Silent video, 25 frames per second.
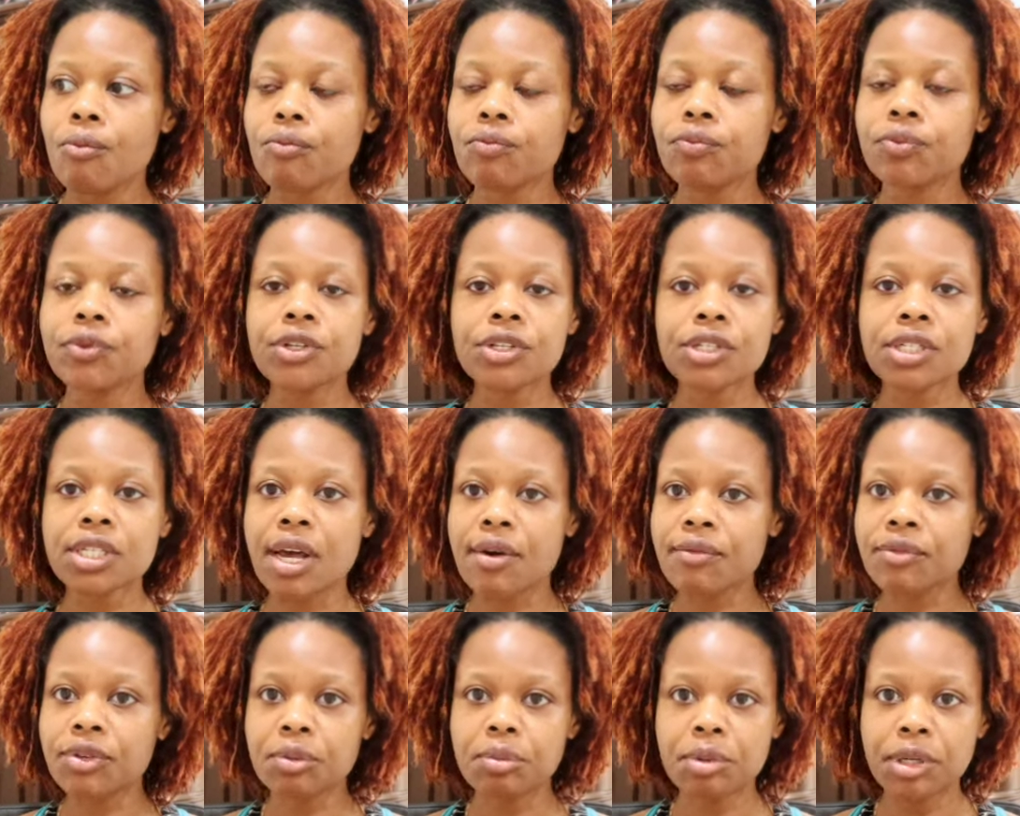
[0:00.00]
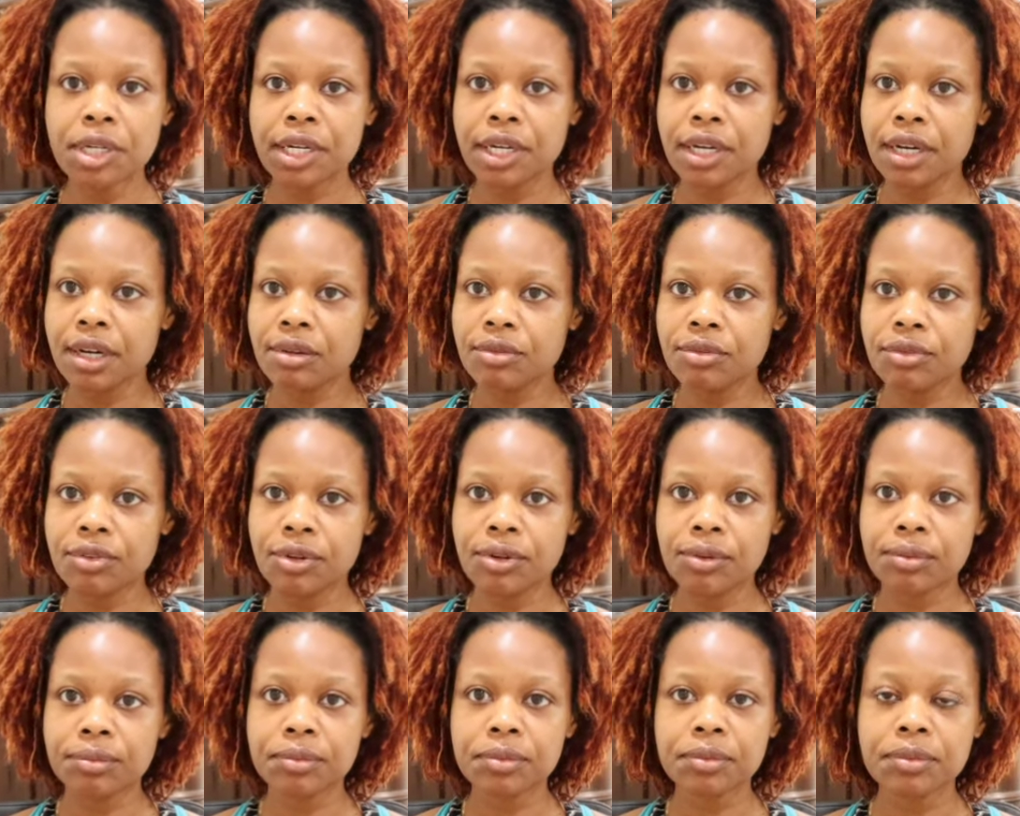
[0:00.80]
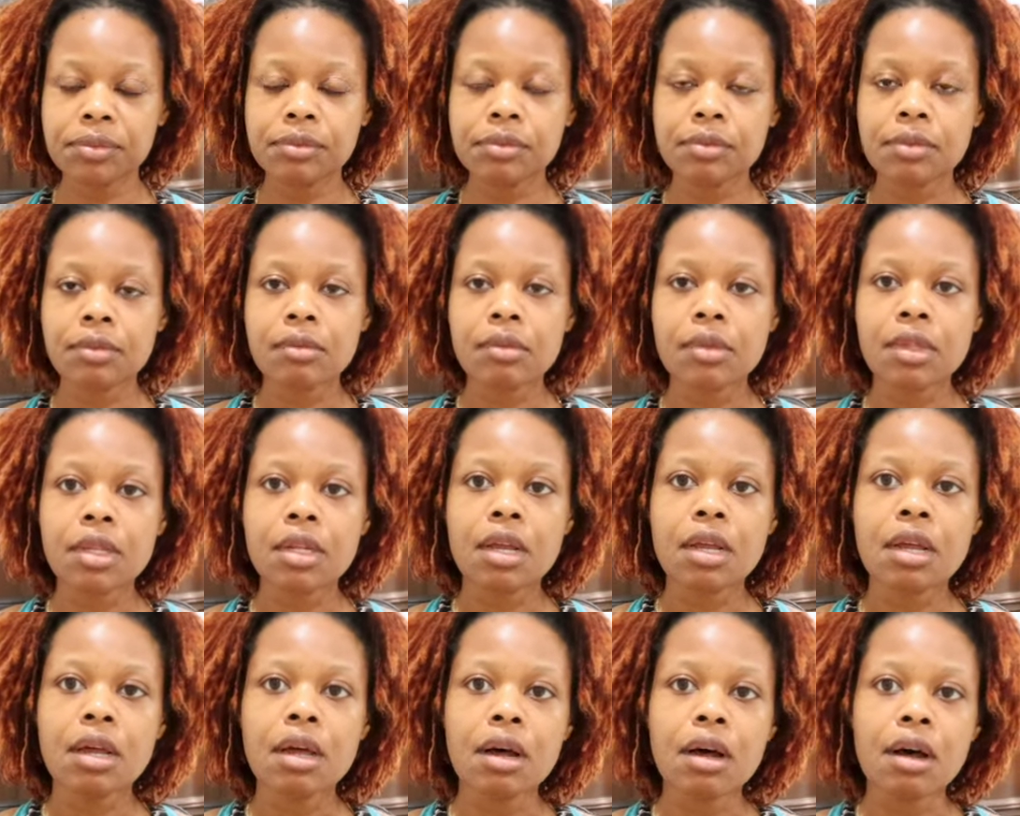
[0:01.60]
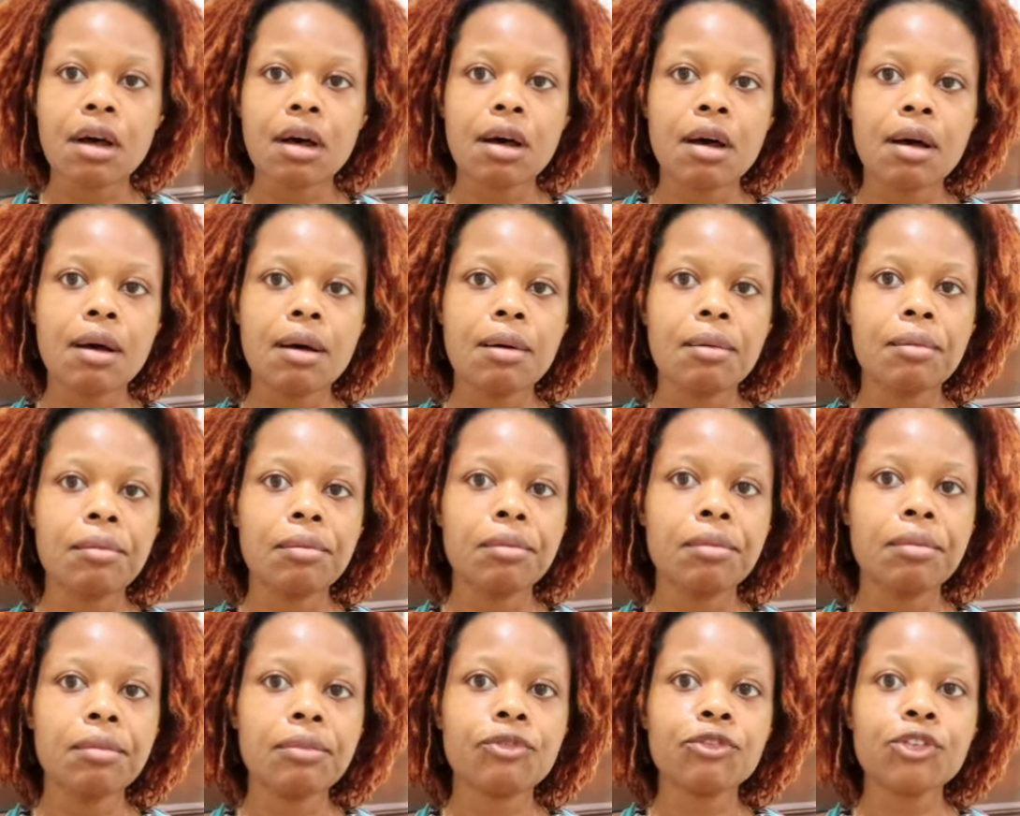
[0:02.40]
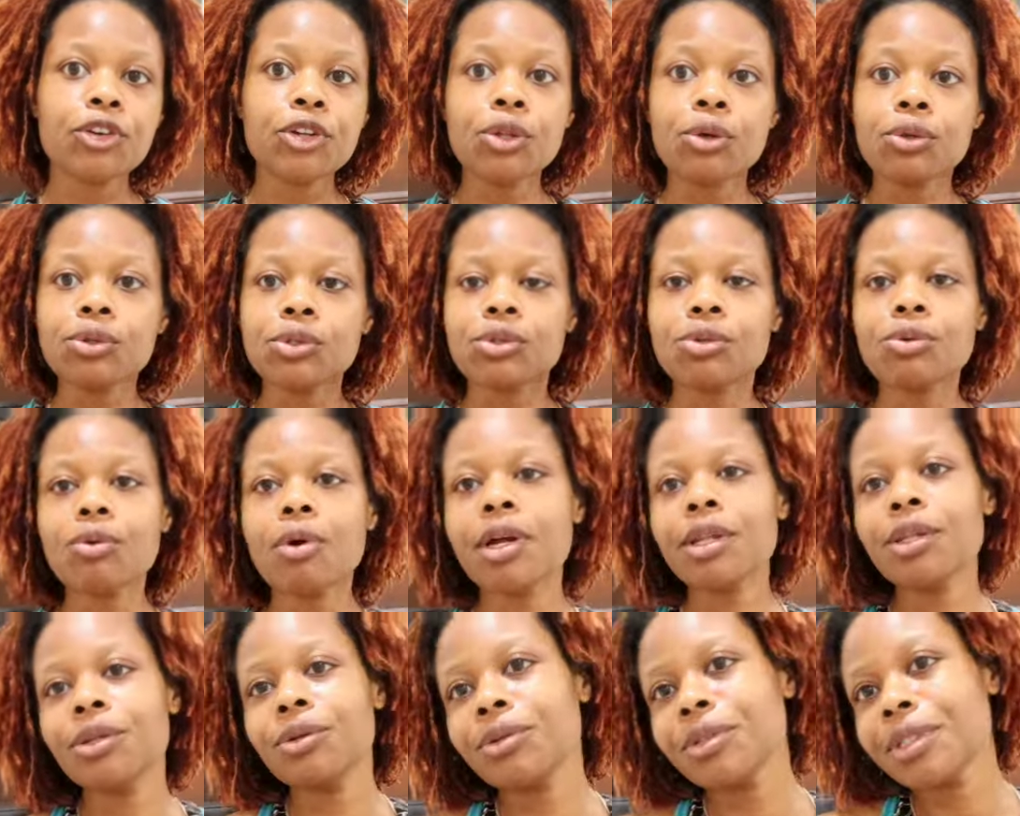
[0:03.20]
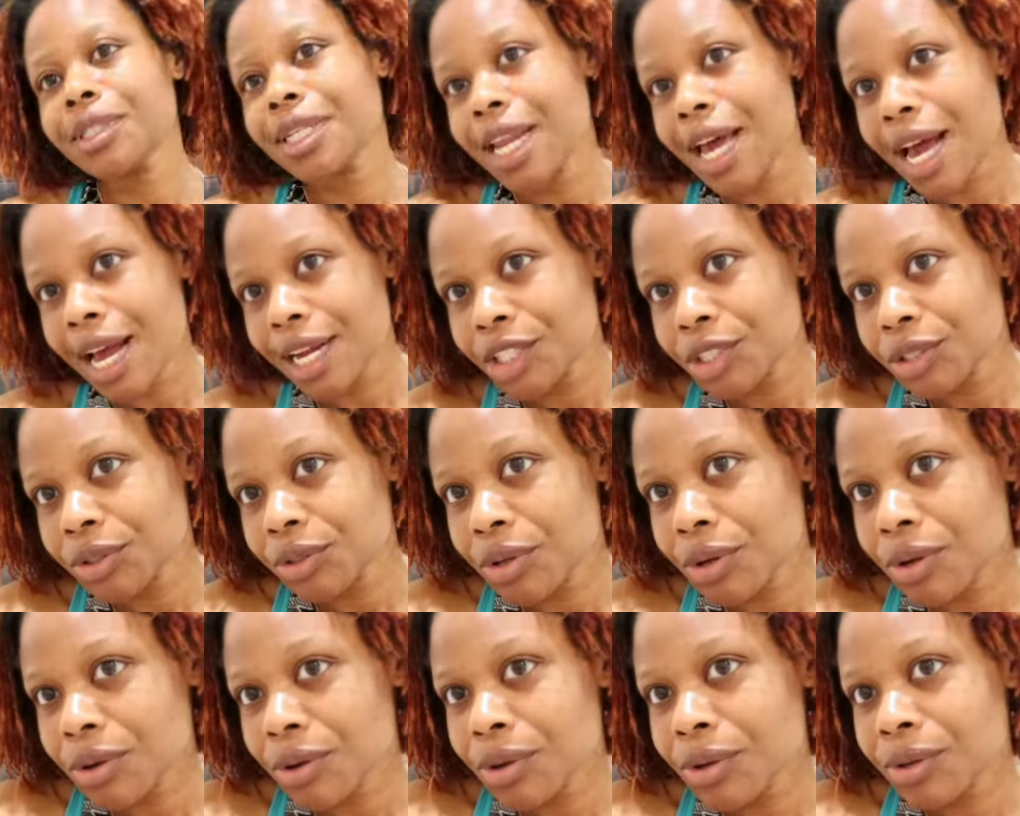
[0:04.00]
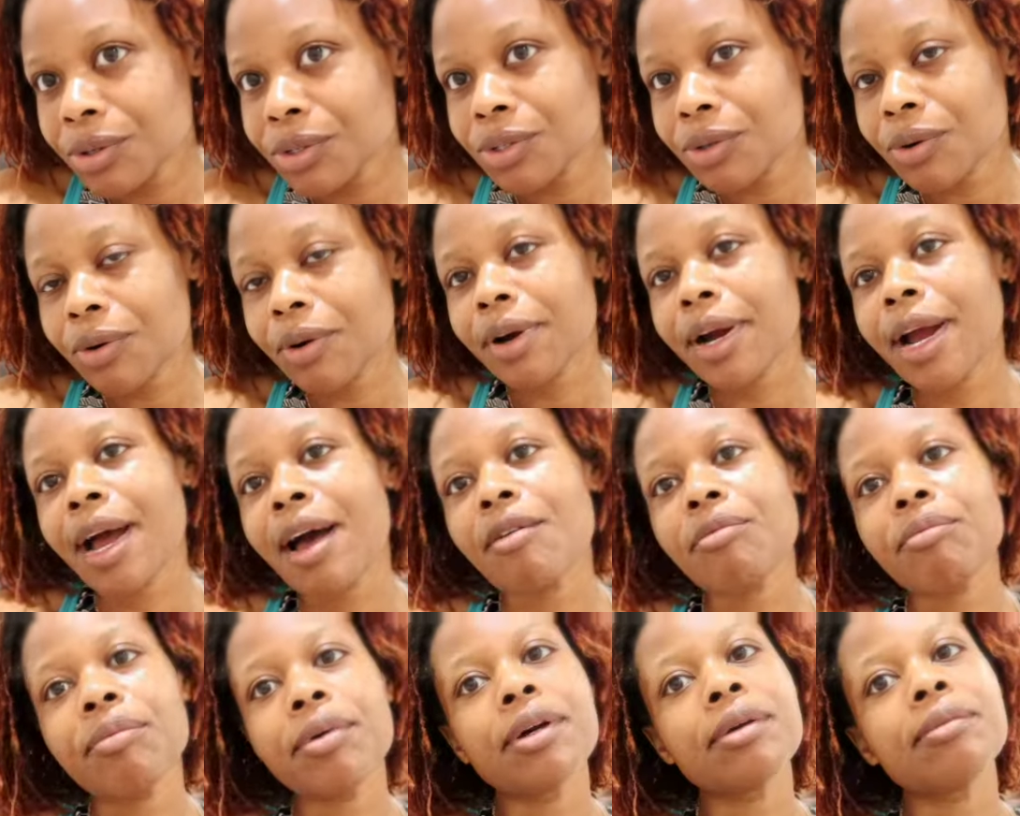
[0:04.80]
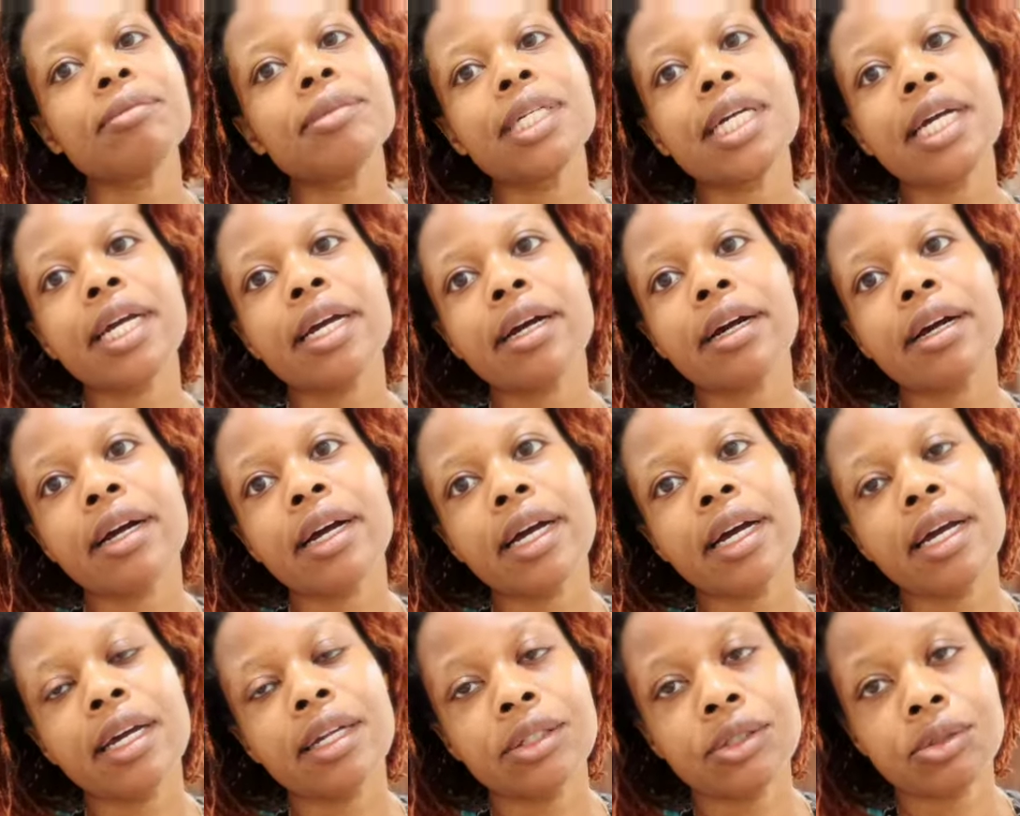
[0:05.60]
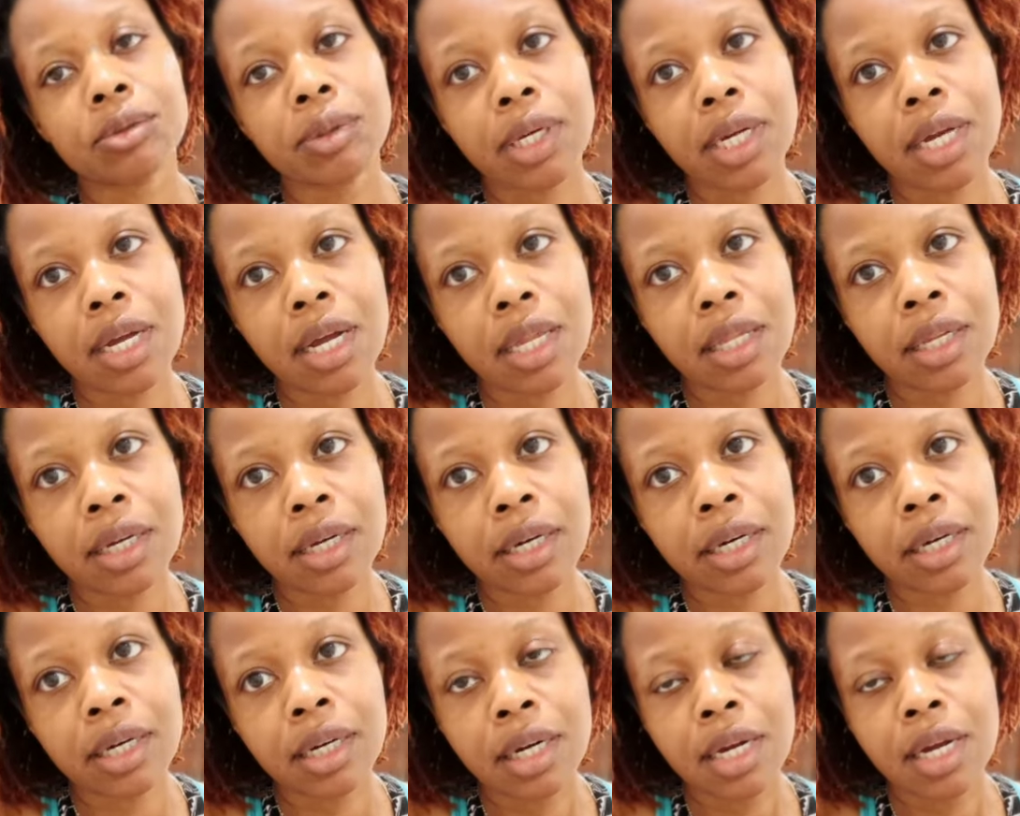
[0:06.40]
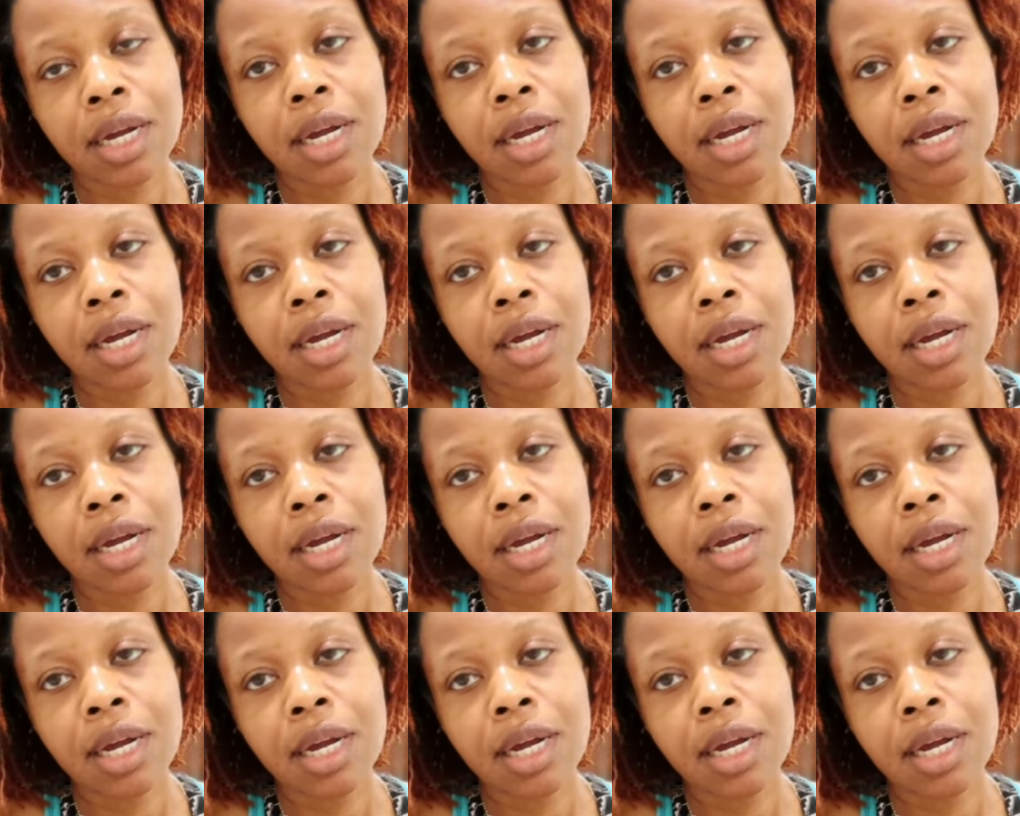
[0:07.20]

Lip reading: you just have to be careful. For those who are loose naturals or have permed hair and doing color,